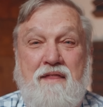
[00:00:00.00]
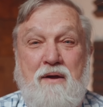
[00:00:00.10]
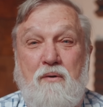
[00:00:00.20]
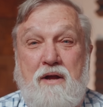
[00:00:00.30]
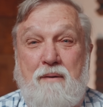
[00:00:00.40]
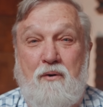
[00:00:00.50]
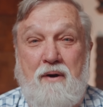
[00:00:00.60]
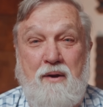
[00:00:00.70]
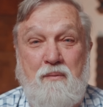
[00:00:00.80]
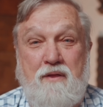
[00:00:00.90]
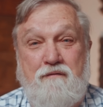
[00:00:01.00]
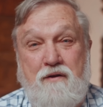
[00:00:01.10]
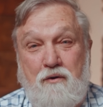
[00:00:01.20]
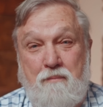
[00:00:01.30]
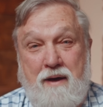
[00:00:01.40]
They will come around when the
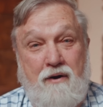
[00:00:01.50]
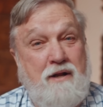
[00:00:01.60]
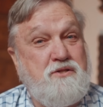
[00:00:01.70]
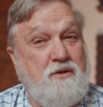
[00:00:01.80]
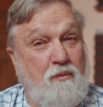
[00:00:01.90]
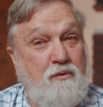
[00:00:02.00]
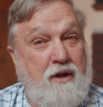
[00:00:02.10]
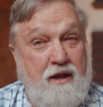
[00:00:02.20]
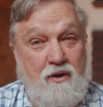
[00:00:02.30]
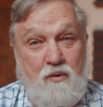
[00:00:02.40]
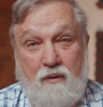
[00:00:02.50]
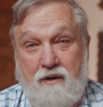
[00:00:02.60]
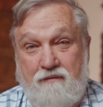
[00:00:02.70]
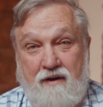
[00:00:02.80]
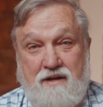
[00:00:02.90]
fecal matter hits the rotating cooling
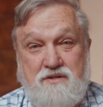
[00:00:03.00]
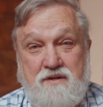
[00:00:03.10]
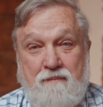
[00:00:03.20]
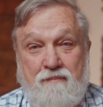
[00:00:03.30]
device.